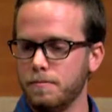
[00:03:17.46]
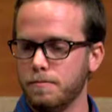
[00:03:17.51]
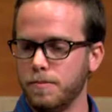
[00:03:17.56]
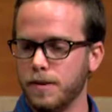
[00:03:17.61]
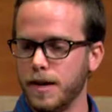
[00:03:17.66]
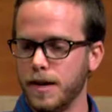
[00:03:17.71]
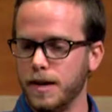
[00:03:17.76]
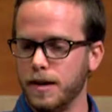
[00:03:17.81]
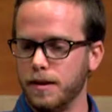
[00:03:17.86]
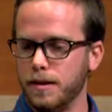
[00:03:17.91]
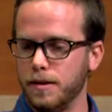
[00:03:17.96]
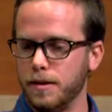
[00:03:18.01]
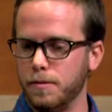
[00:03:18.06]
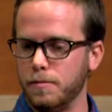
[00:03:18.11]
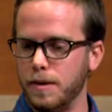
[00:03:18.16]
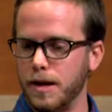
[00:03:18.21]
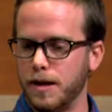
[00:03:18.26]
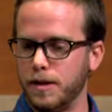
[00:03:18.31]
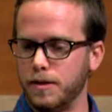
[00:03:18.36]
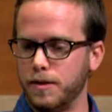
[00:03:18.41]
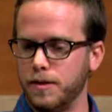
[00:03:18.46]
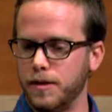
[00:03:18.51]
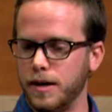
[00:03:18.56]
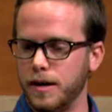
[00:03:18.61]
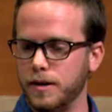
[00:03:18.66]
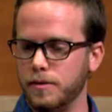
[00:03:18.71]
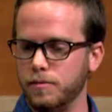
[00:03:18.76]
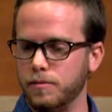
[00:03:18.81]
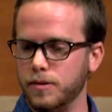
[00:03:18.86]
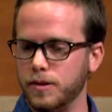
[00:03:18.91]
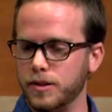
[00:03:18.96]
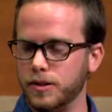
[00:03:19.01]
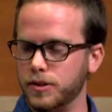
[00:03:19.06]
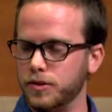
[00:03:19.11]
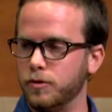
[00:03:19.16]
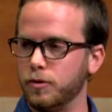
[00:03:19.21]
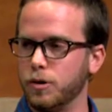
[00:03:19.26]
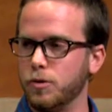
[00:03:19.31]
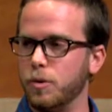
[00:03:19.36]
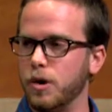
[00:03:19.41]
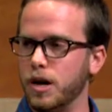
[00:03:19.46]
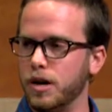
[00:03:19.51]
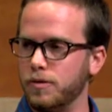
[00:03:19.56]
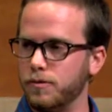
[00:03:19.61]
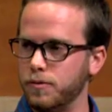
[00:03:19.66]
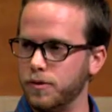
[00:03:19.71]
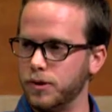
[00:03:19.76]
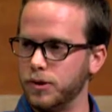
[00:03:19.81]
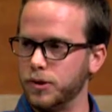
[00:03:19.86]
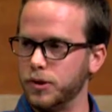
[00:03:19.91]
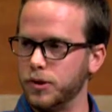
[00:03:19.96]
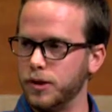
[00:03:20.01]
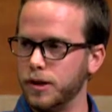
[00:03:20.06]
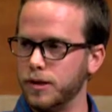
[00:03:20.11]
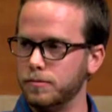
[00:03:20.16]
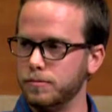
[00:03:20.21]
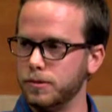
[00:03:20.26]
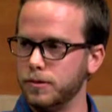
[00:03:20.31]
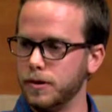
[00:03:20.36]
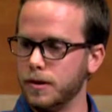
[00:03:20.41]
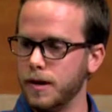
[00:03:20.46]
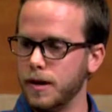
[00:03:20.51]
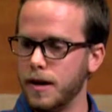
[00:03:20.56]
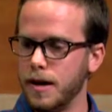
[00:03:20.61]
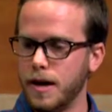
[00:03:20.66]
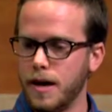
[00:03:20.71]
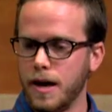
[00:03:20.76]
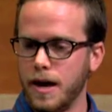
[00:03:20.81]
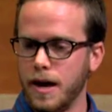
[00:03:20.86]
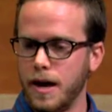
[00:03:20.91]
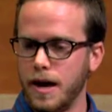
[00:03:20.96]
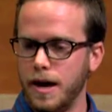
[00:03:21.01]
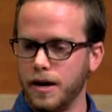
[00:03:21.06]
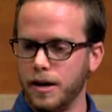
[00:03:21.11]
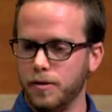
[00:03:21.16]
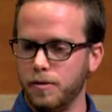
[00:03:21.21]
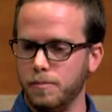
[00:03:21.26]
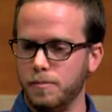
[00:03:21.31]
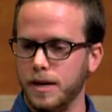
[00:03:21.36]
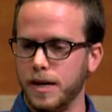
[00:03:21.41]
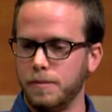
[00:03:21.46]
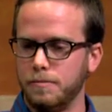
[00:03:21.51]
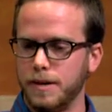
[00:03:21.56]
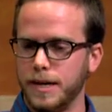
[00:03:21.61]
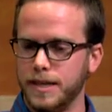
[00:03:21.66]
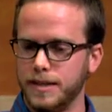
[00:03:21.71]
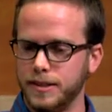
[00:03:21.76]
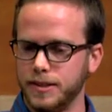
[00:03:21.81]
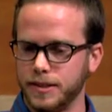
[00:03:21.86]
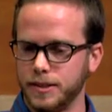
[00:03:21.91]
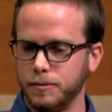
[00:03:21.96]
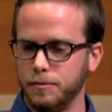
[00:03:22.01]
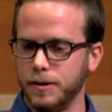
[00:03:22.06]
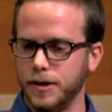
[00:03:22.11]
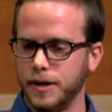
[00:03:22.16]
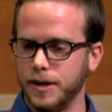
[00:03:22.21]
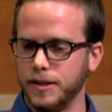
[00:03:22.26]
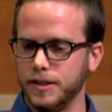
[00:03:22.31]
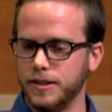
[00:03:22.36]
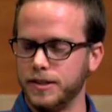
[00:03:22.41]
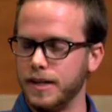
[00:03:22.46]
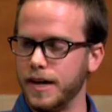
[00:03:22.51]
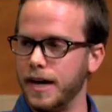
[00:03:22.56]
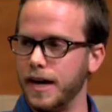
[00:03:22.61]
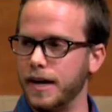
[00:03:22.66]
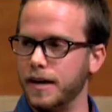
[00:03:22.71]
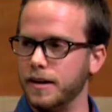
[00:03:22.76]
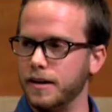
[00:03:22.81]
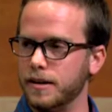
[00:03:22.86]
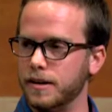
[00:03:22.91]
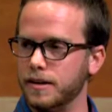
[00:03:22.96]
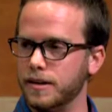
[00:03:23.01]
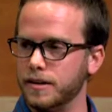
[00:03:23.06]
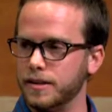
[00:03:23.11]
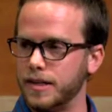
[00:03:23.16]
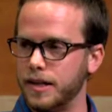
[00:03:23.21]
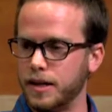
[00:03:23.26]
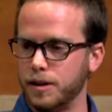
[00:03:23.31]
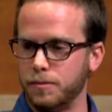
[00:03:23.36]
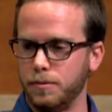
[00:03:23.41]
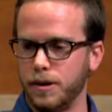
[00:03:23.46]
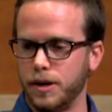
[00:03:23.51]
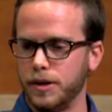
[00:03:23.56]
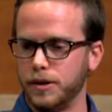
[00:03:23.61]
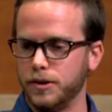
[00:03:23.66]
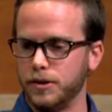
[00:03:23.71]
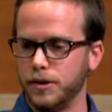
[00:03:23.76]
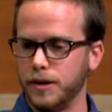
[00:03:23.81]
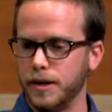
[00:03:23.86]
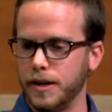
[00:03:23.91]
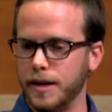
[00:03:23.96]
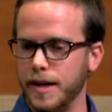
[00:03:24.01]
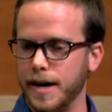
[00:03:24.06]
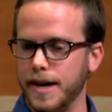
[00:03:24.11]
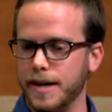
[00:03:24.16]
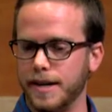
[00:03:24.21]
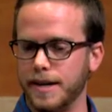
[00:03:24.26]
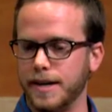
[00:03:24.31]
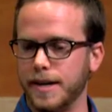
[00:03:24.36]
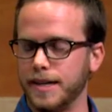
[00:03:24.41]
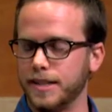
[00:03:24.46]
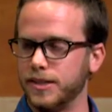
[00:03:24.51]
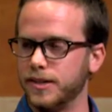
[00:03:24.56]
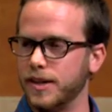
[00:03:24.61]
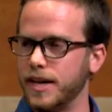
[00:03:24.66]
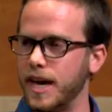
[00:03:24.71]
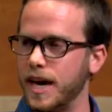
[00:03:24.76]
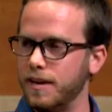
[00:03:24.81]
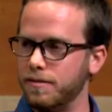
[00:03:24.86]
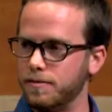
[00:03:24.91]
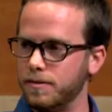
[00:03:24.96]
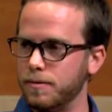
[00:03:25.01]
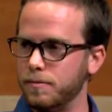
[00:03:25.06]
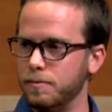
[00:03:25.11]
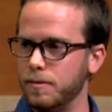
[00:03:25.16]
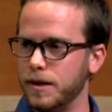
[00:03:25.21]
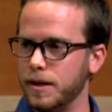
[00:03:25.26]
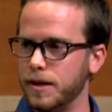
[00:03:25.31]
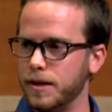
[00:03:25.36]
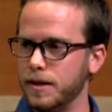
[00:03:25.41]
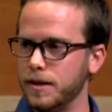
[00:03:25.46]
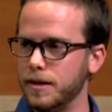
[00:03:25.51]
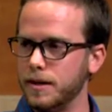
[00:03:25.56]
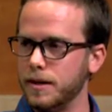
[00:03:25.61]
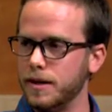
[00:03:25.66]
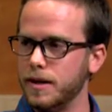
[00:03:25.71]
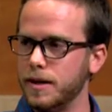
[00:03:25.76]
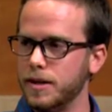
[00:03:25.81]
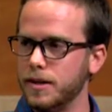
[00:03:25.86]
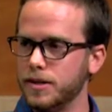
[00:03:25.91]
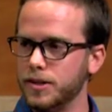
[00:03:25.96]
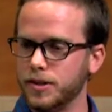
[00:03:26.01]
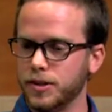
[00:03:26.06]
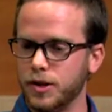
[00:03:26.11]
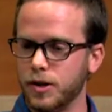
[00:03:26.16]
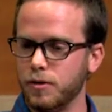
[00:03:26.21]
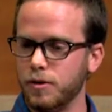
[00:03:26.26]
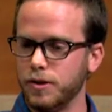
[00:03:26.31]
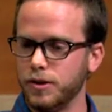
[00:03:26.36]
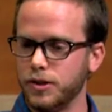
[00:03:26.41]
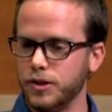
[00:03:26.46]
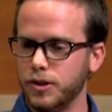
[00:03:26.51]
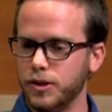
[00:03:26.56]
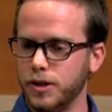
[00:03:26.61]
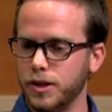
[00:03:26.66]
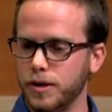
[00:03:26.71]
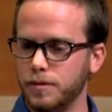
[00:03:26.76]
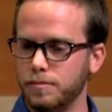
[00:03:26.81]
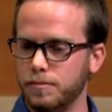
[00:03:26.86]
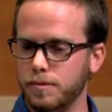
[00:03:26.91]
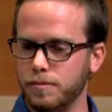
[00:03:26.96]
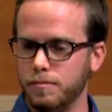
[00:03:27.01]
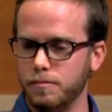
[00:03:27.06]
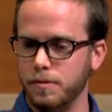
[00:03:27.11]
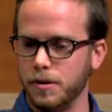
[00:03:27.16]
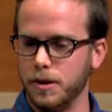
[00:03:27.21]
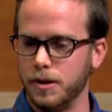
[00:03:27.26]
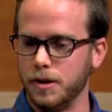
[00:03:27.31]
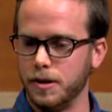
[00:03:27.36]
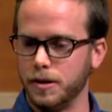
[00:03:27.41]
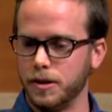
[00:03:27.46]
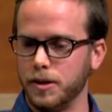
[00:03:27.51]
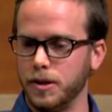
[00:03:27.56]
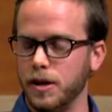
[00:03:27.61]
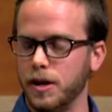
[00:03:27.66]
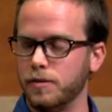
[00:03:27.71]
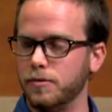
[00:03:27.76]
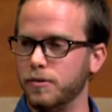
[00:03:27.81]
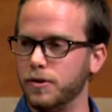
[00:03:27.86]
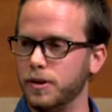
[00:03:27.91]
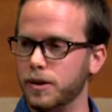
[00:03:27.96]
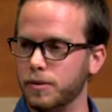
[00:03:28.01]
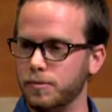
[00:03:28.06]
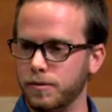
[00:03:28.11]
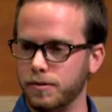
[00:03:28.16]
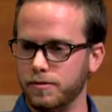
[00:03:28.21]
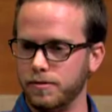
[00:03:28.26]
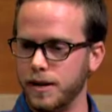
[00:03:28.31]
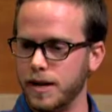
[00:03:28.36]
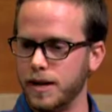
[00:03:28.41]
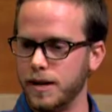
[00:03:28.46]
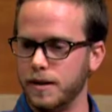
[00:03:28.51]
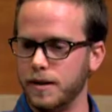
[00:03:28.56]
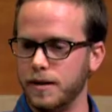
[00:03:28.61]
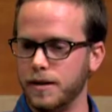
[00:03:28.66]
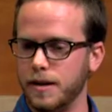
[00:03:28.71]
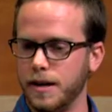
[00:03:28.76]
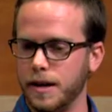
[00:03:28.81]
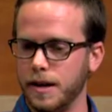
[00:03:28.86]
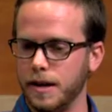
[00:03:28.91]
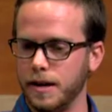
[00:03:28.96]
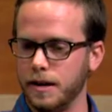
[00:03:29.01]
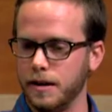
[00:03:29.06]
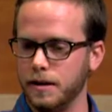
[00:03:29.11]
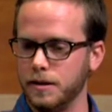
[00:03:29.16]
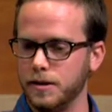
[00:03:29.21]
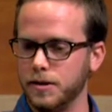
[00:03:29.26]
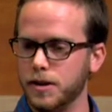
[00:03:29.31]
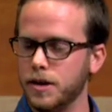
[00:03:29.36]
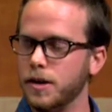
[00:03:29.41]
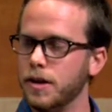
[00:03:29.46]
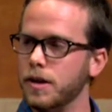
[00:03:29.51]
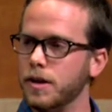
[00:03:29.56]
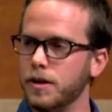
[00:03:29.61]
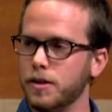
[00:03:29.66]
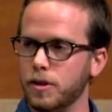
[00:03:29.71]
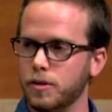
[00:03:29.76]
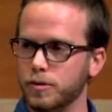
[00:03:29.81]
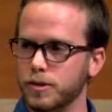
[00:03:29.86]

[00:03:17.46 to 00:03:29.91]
pay the amount that is required for the trip. I know in my past experience at South Padre, I didn't actually have the money to go on the trip, but God really provided, and there